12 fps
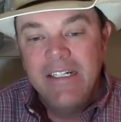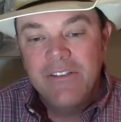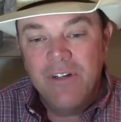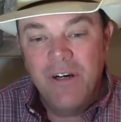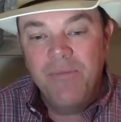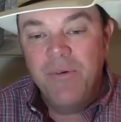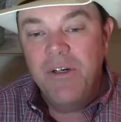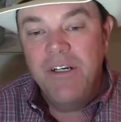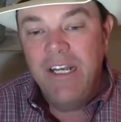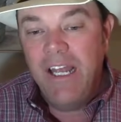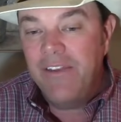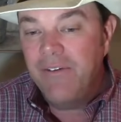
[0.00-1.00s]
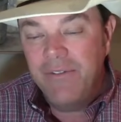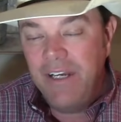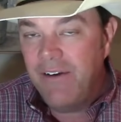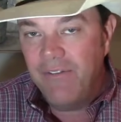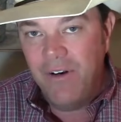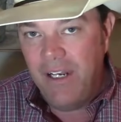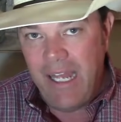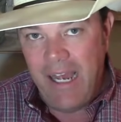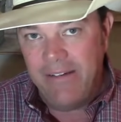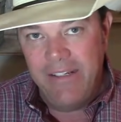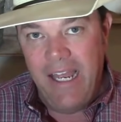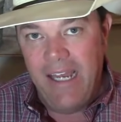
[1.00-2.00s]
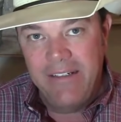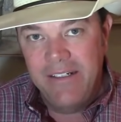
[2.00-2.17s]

Trump would have never allowed that.